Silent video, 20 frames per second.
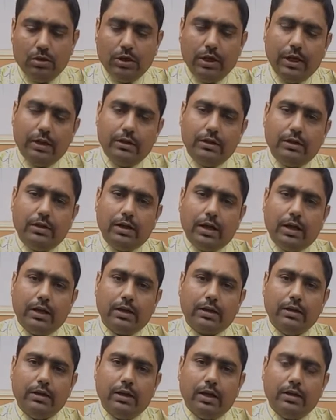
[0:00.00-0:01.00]
and they
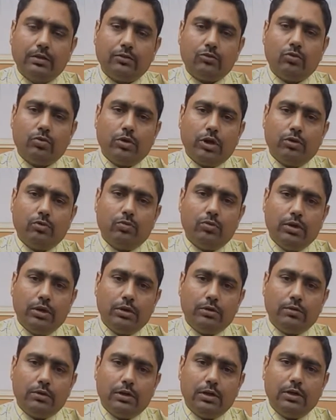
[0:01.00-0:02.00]
directly ask to
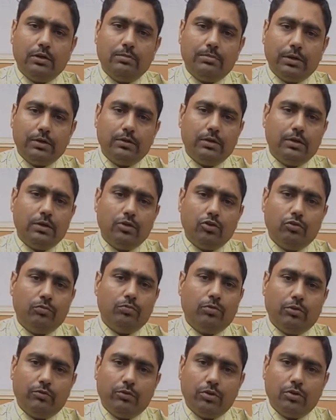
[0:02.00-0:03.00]
calculate certain percentage of
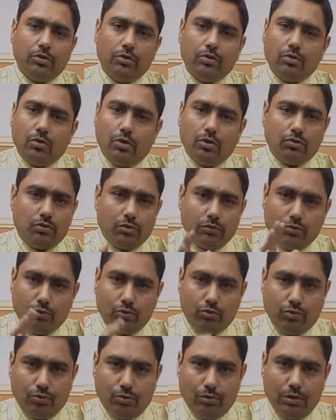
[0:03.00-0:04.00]
profit on cost of
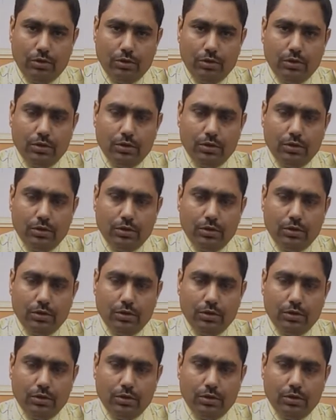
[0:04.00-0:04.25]
goods sold.